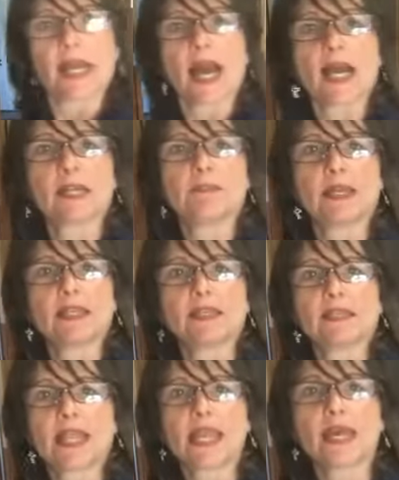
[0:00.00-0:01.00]

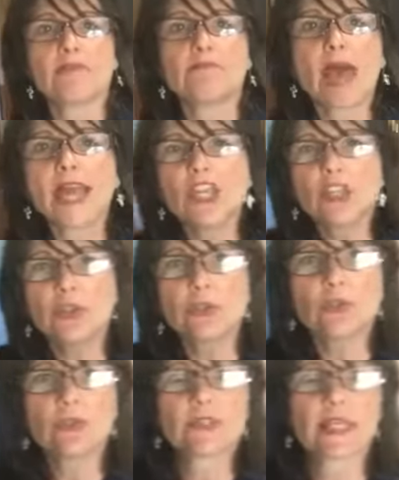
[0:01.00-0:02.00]
condiments and
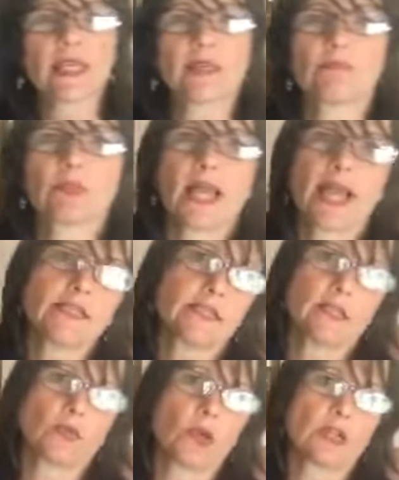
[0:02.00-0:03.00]
menus and
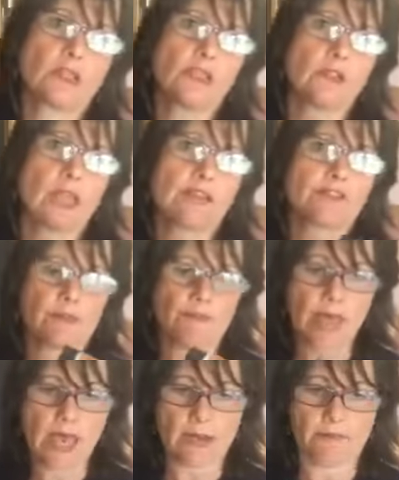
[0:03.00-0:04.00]
plasticware that you get from
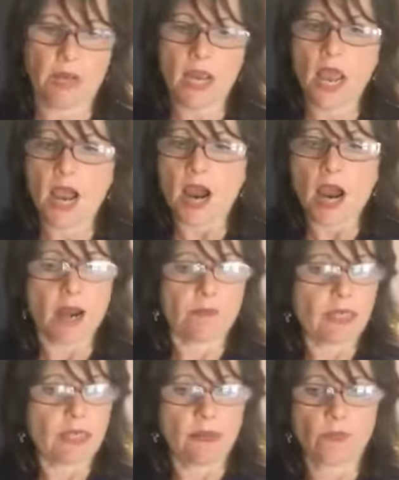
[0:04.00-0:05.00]
them. I
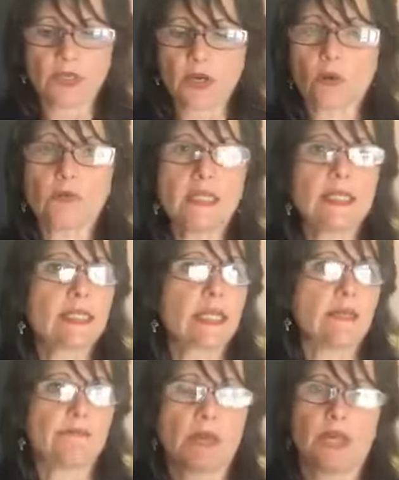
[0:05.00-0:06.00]
mean, we don't need to
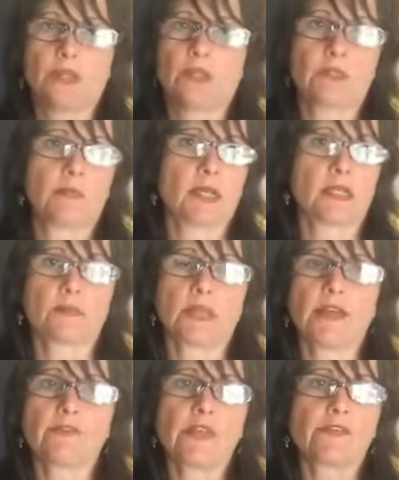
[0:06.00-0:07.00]
keep menus because we
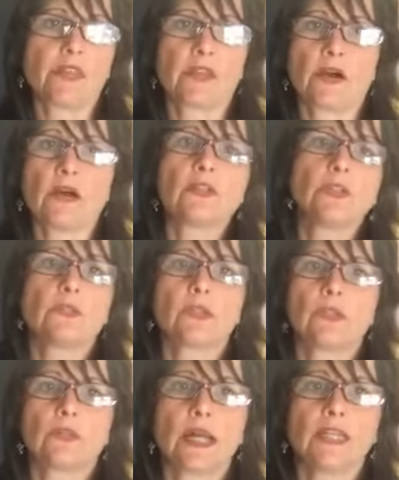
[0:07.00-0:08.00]
have that thing called
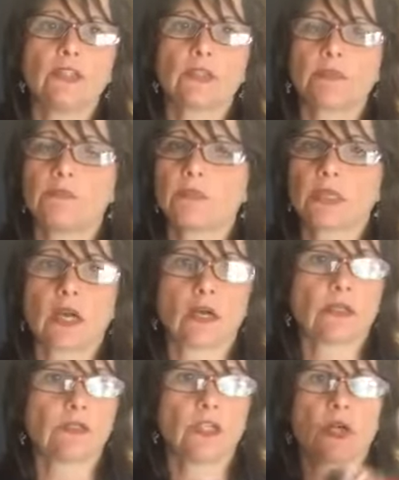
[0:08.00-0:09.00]
Google, and you can,
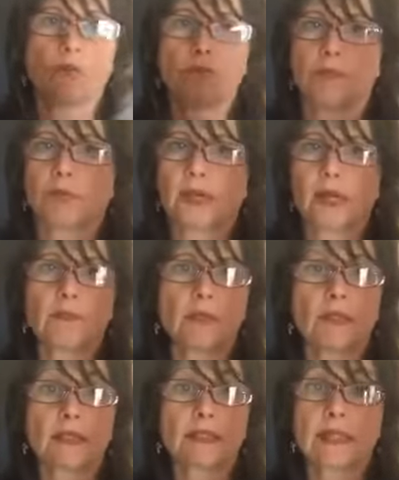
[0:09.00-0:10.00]
bring up a
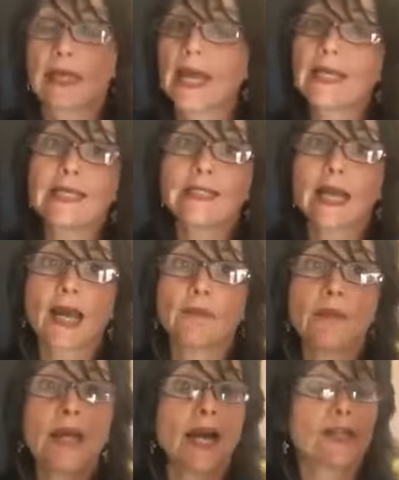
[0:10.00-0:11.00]
list at any
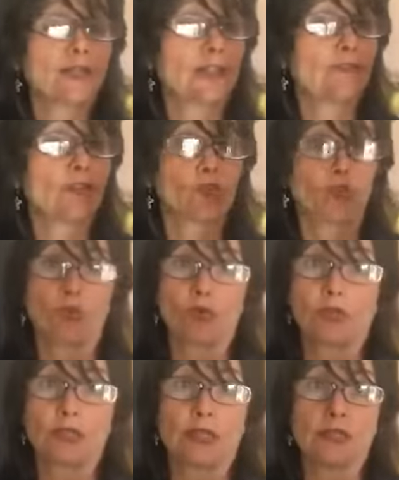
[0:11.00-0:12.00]
time. I used to have
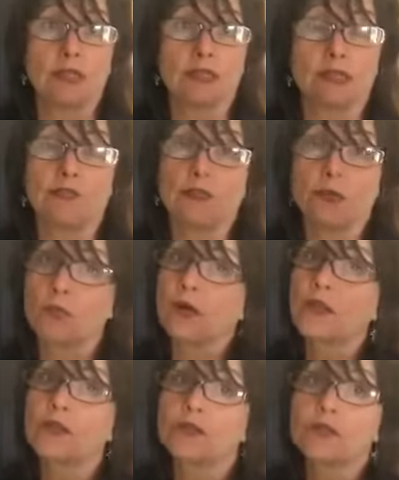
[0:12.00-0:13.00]
drawers of these. If you're one
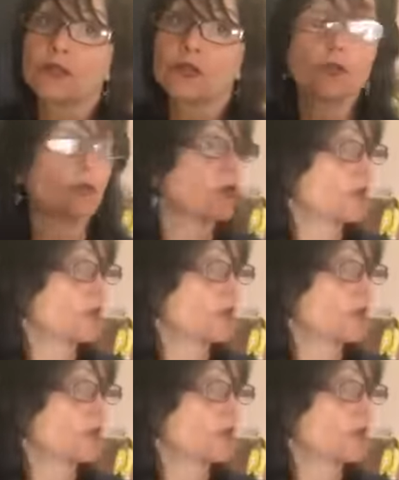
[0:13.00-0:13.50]
of those too, or